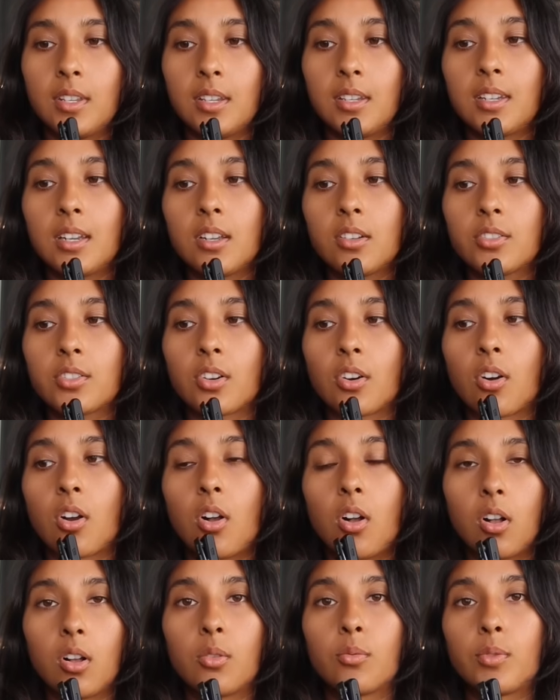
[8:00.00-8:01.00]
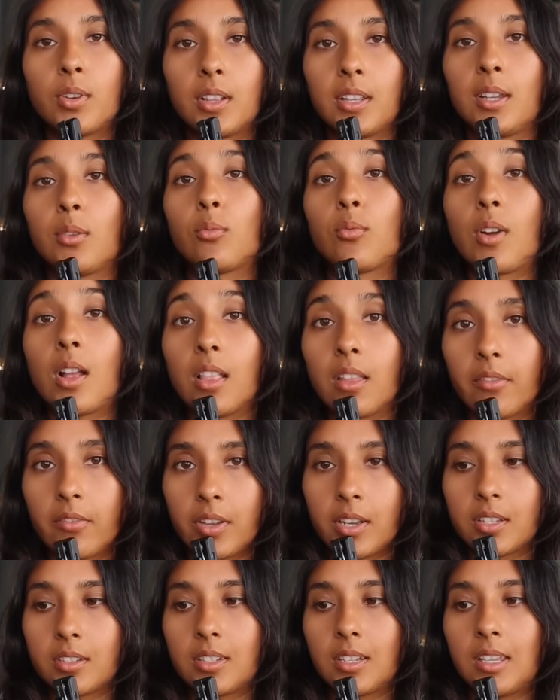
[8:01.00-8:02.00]
details are all really
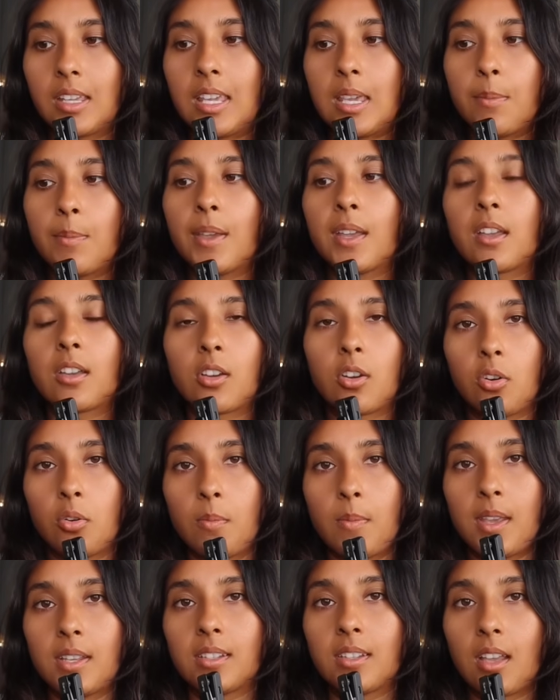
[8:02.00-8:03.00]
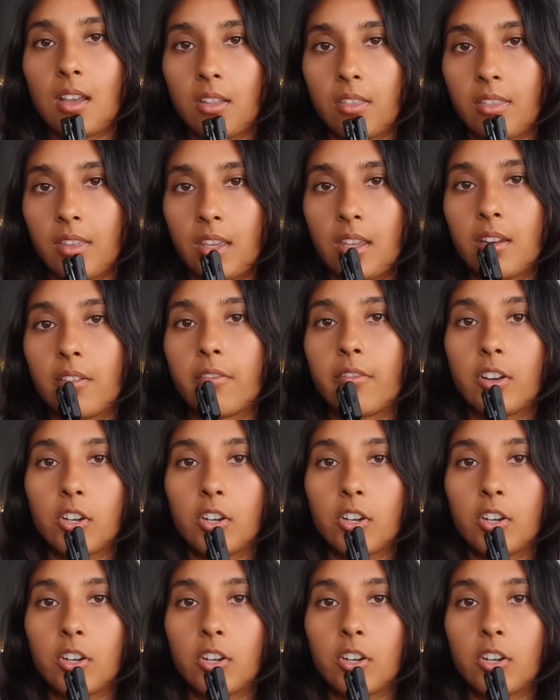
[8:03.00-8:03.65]
relevant to keeping a code base healthy and